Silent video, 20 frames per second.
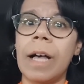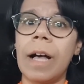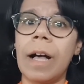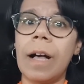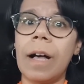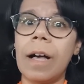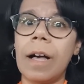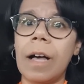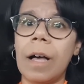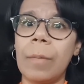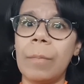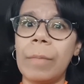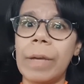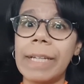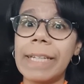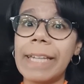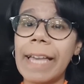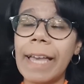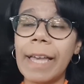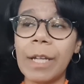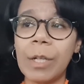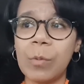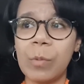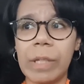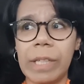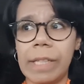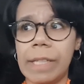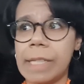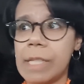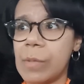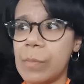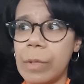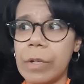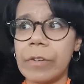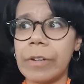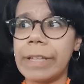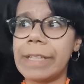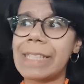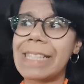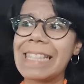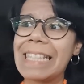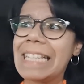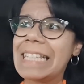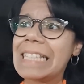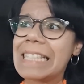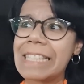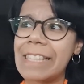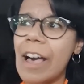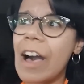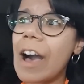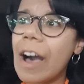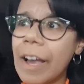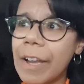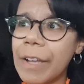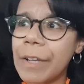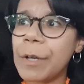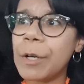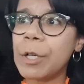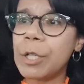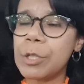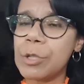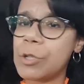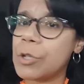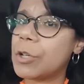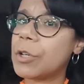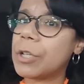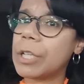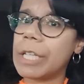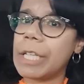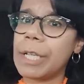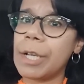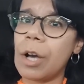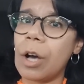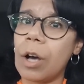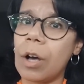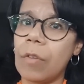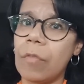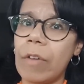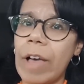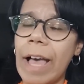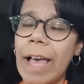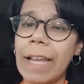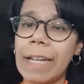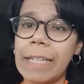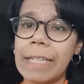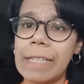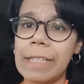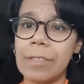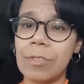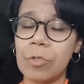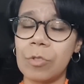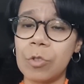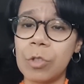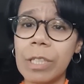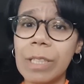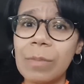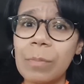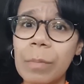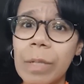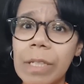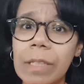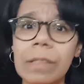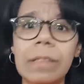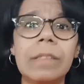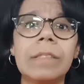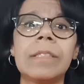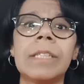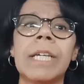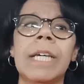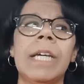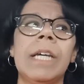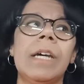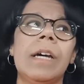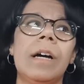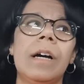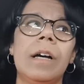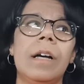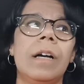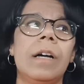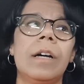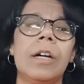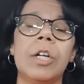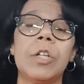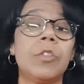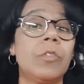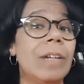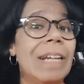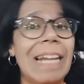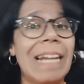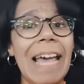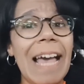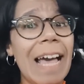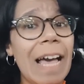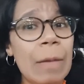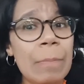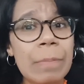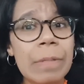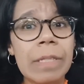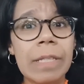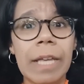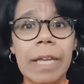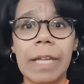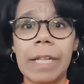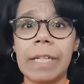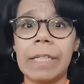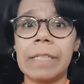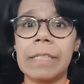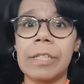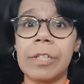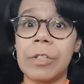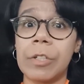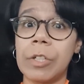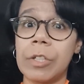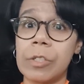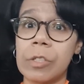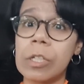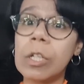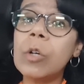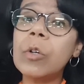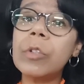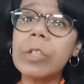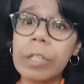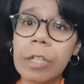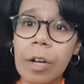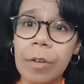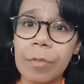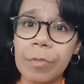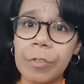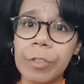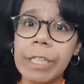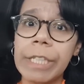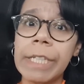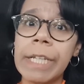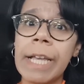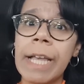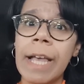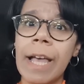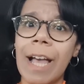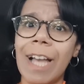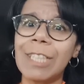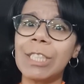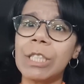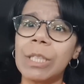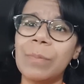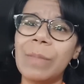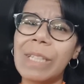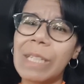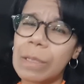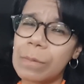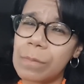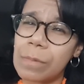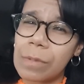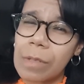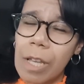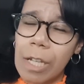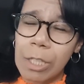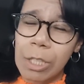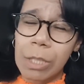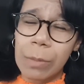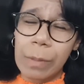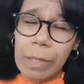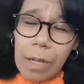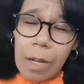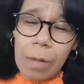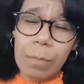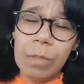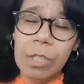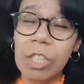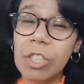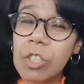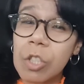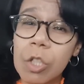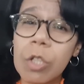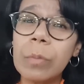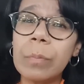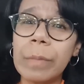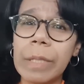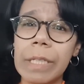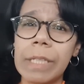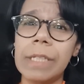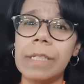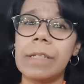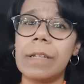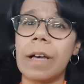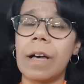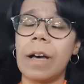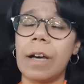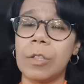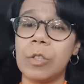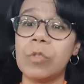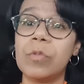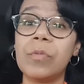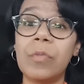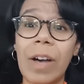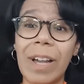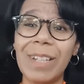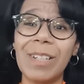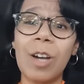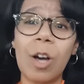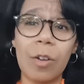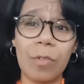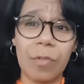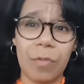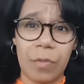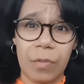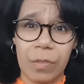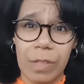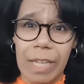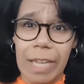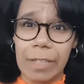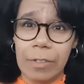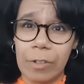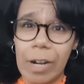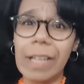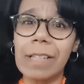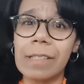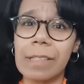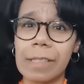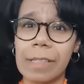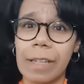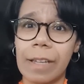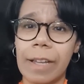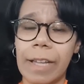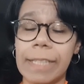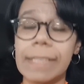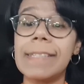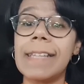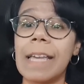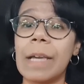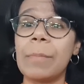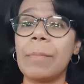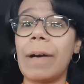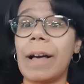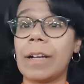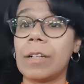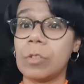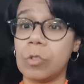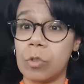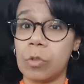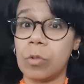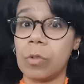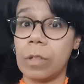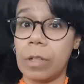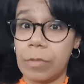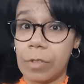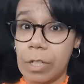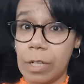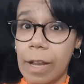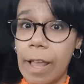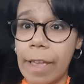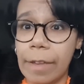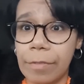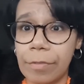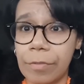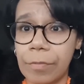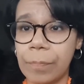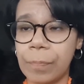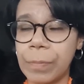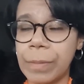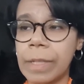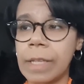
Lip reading: Again, we experience the entire journey of Ali's treatment, her relapse, and her slow recovery as she becomes determined to fight off the anorexia and take back control of her life.